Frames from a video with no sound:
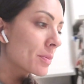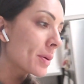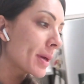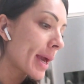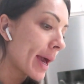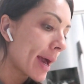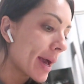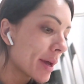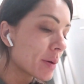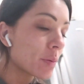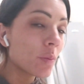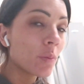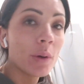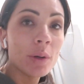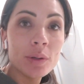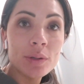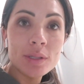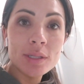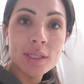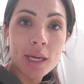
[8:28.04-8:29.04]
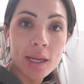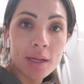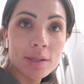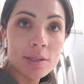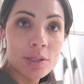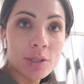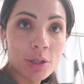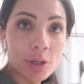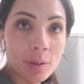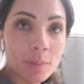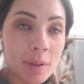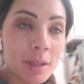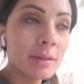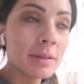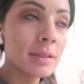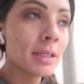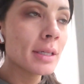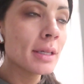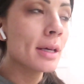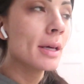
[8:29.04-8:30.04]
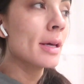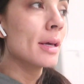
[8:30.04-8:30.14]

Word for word: We had Will's tennis tournament.